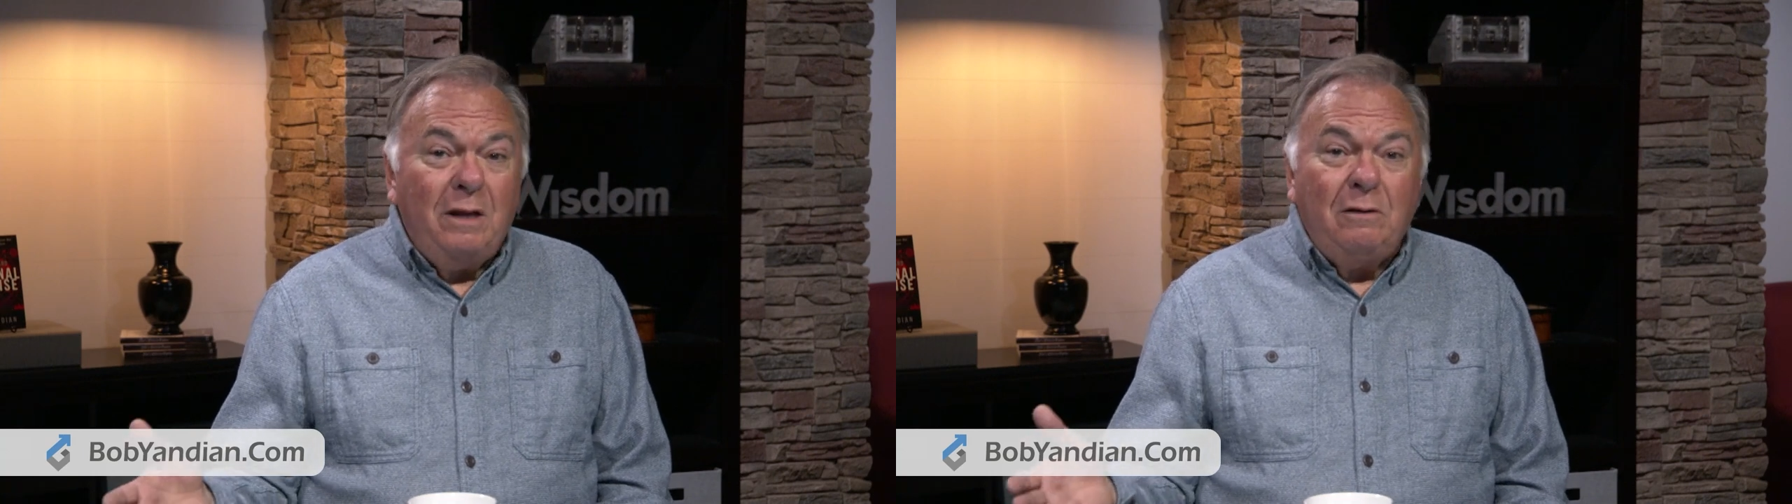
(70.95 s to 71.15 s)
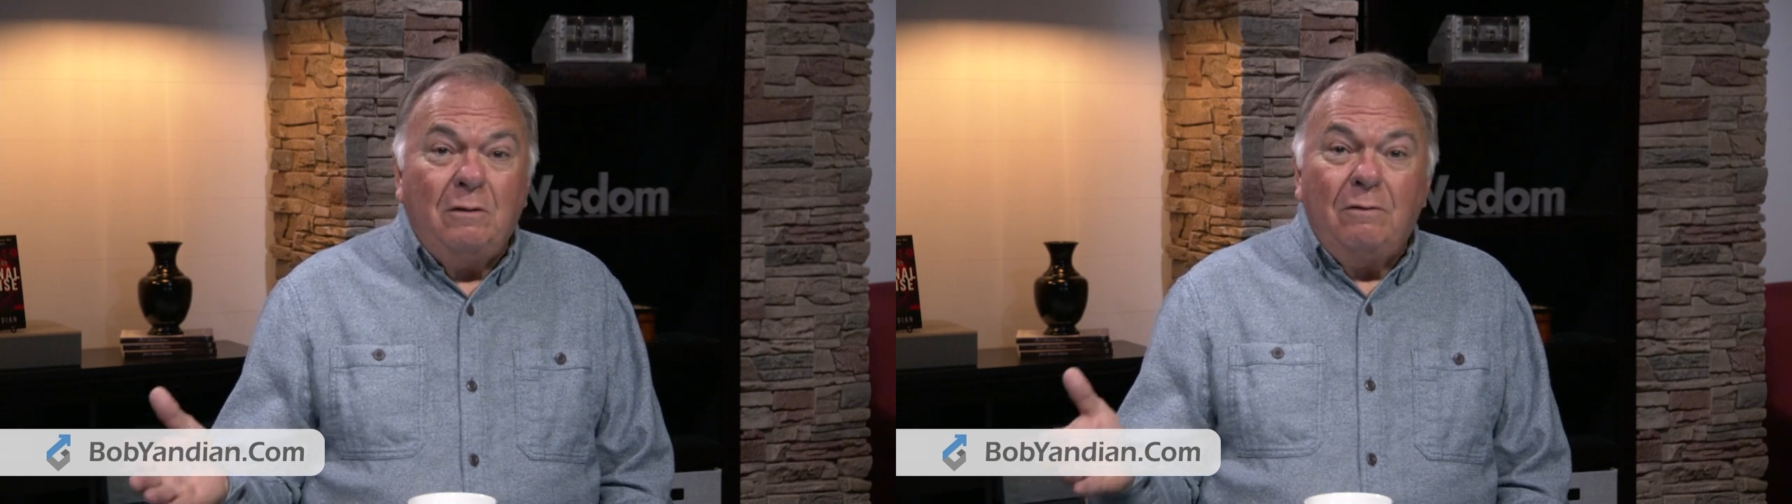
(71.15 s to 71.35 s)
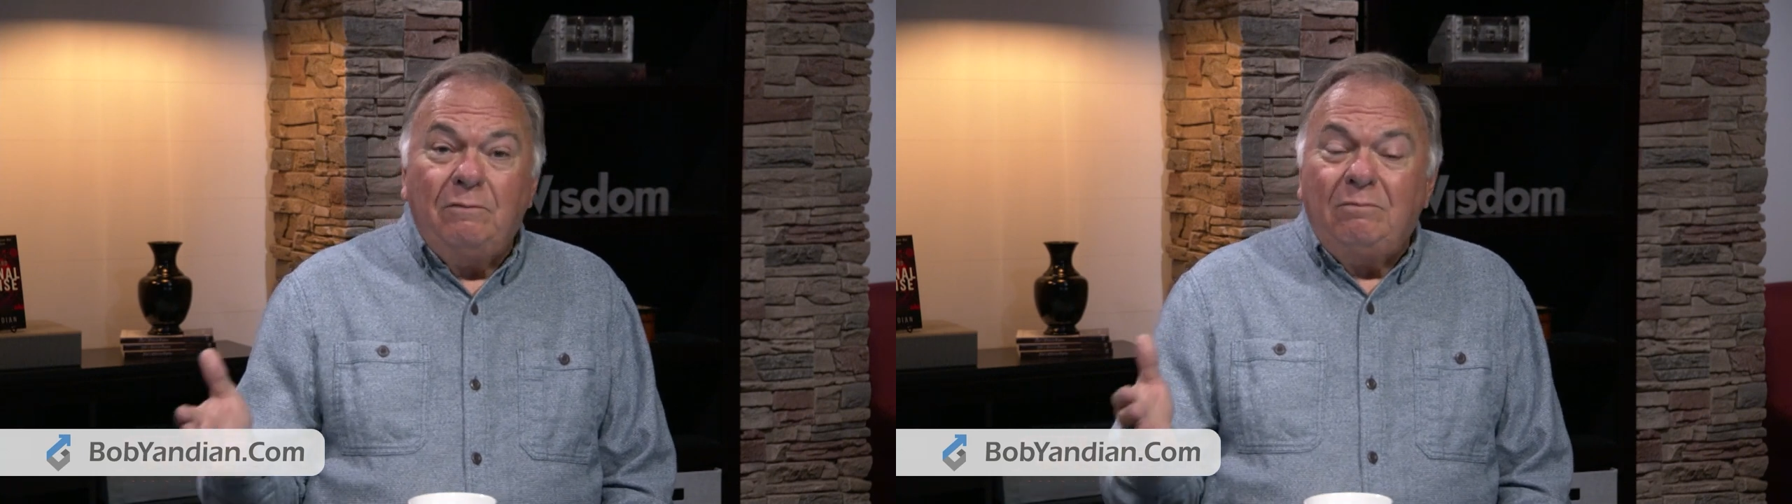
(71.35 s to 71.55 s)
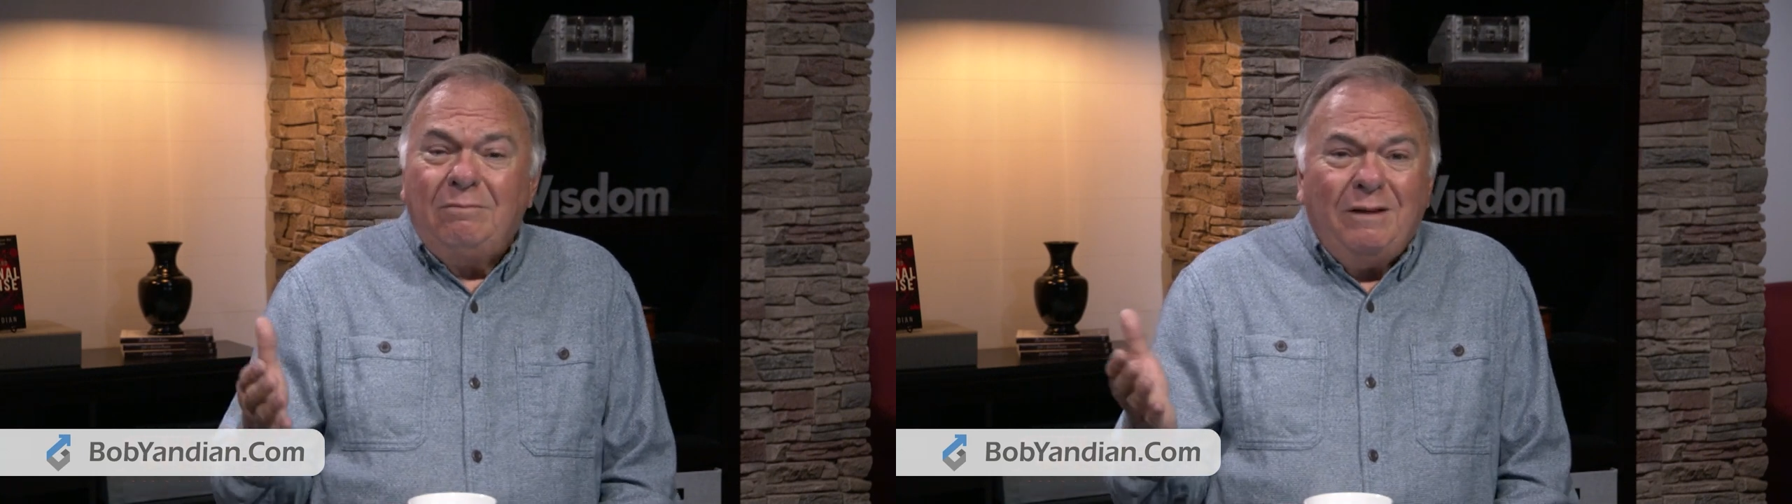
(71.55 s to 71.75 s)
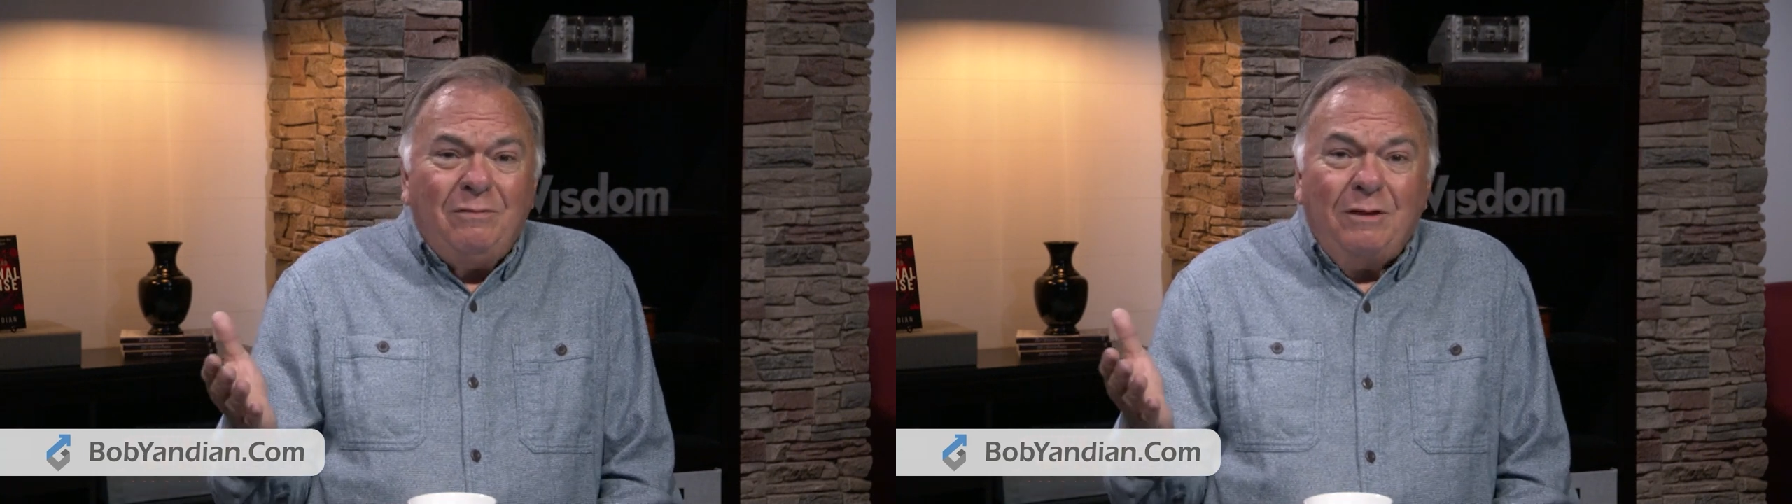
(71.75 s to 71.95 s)
That, you know,
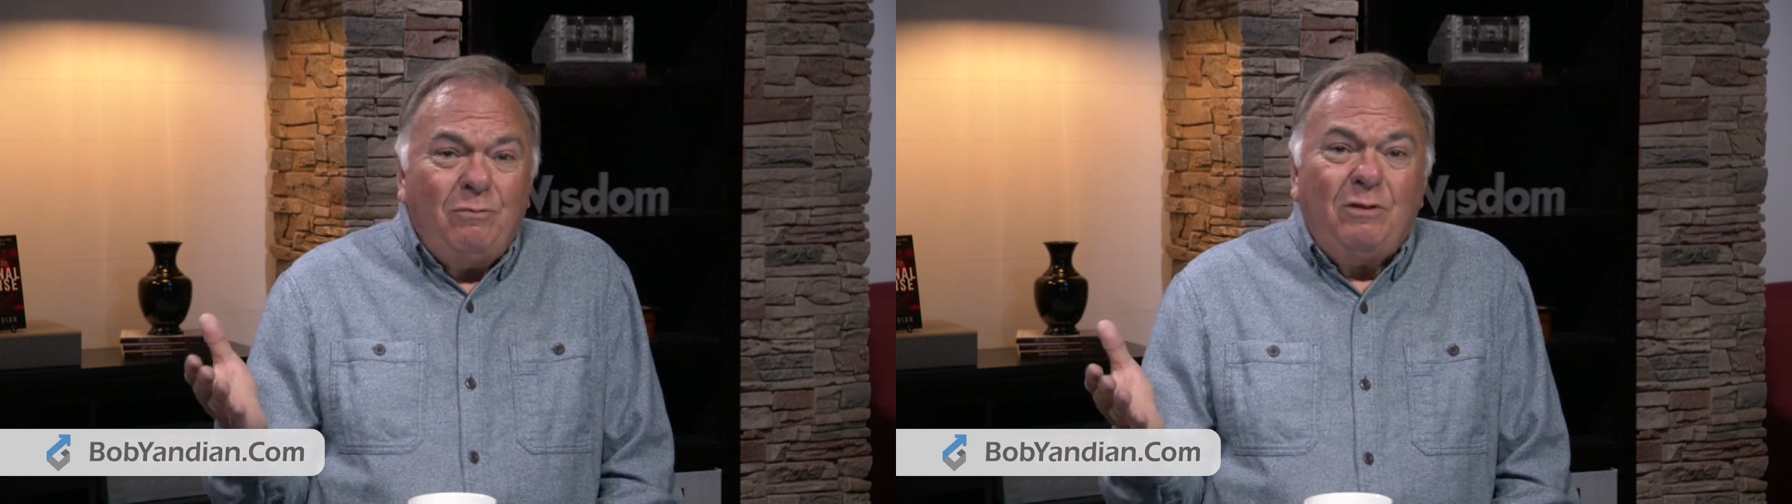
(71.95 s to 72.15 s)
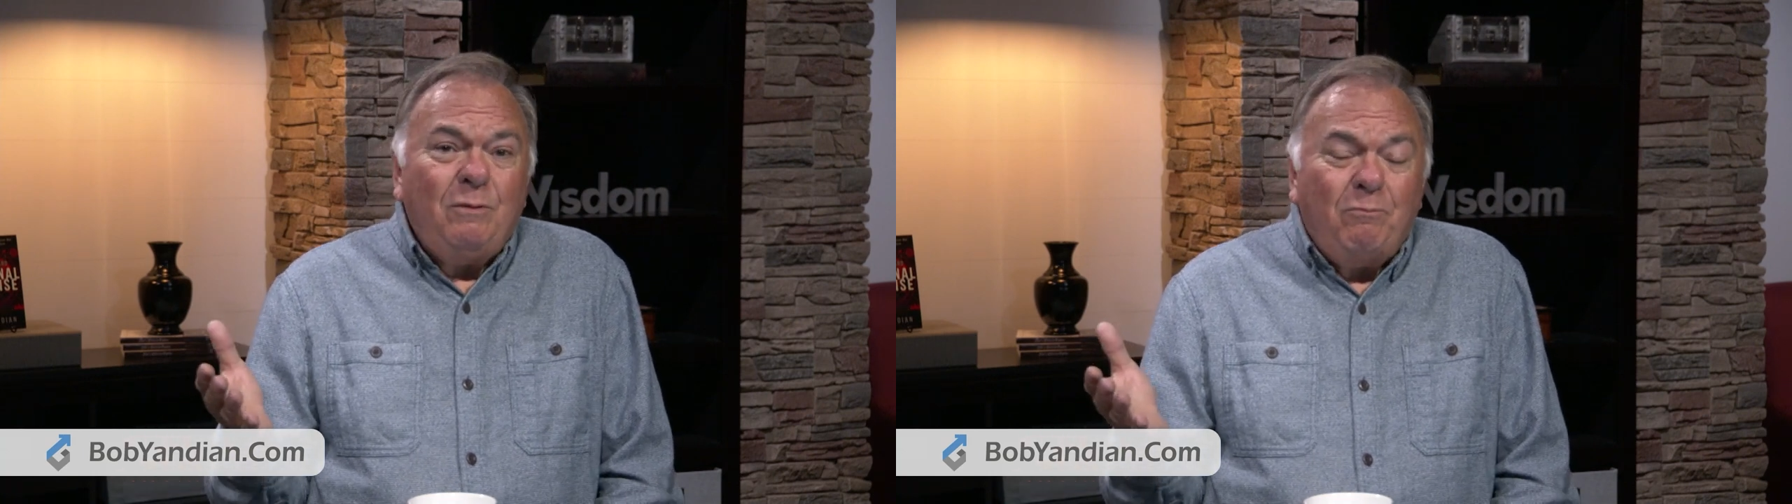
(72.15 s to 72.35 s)
the